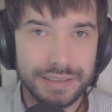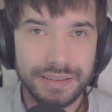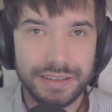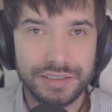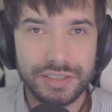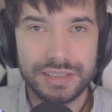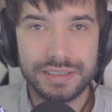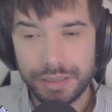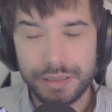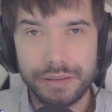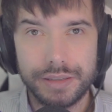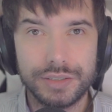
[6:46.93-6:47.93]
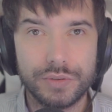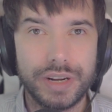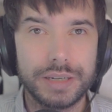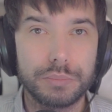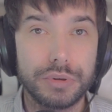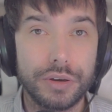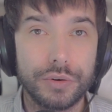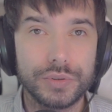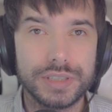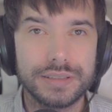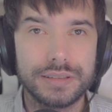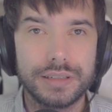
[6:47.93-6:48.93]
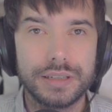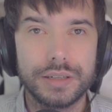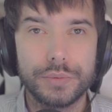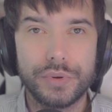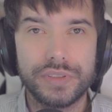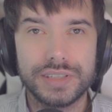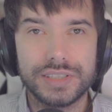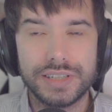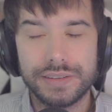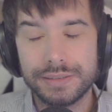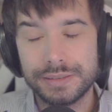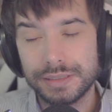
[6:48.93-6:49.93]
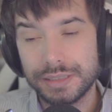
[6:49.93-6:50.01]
and they trade blows with each other.